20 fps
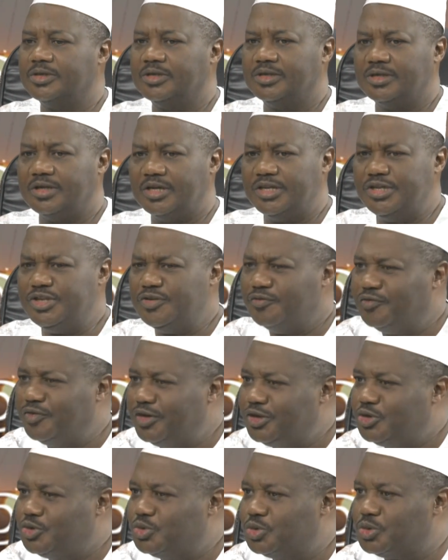
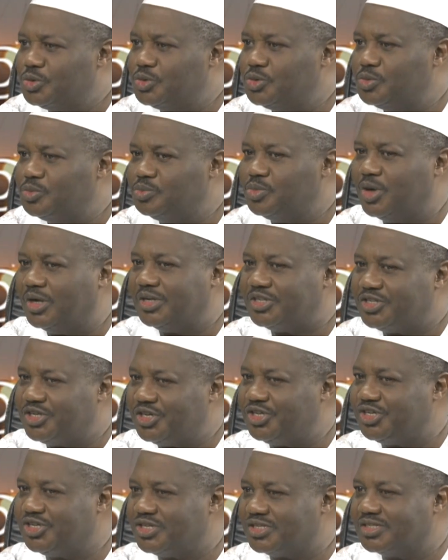individual
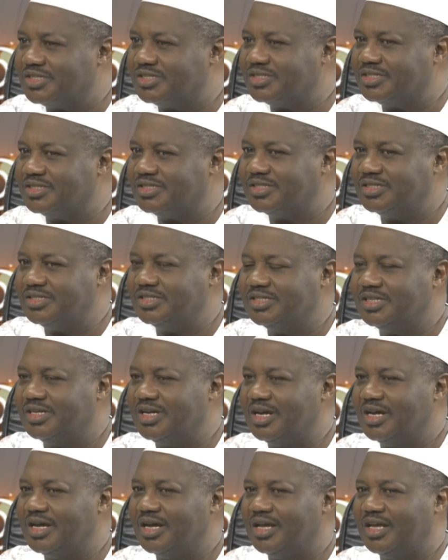politicians,
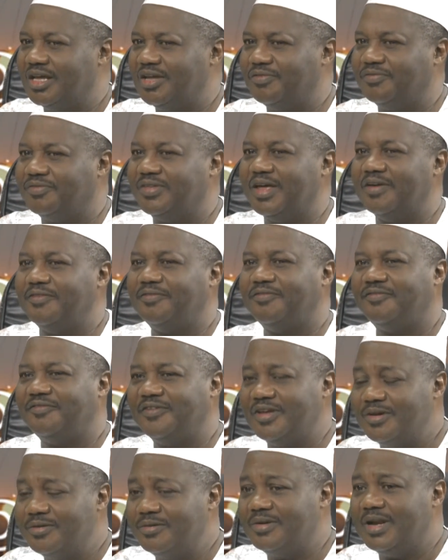if they
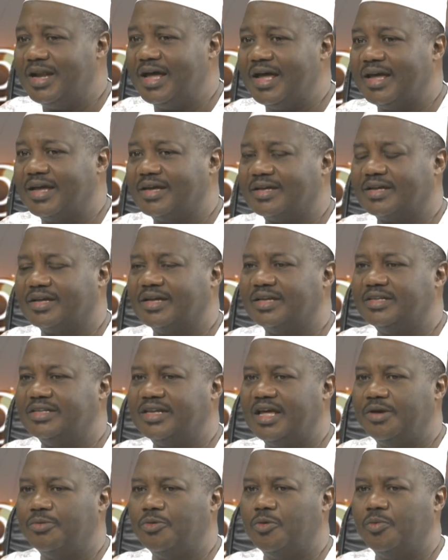feel like they
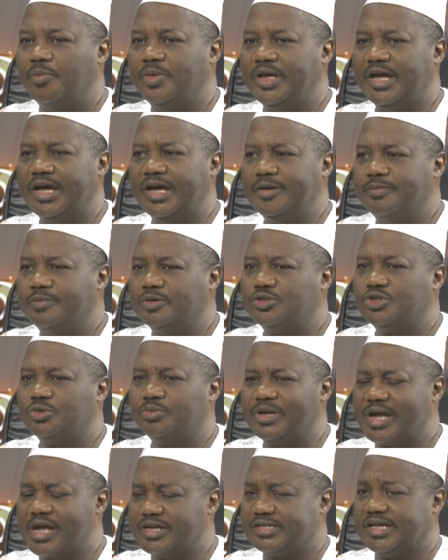will be able to,
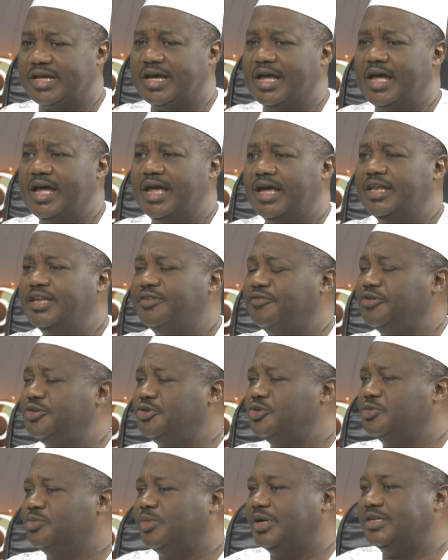because individual
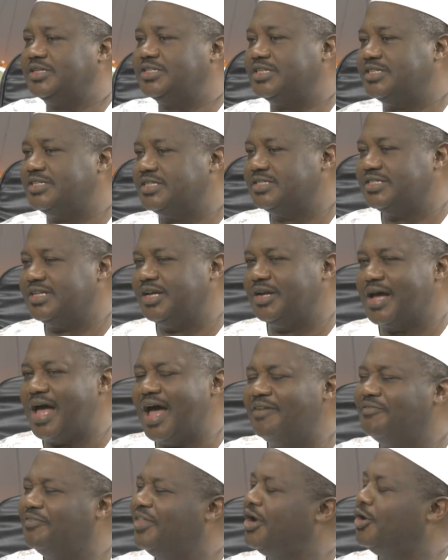politicians, they
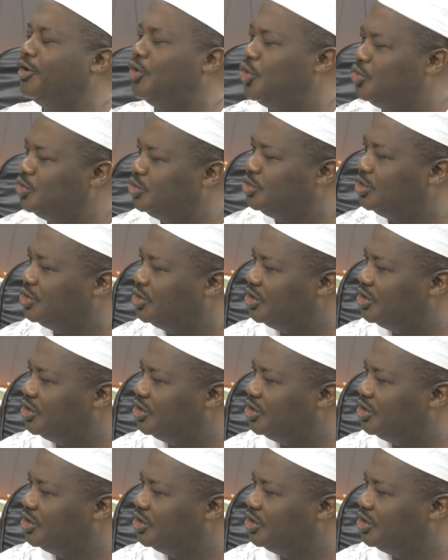have their own,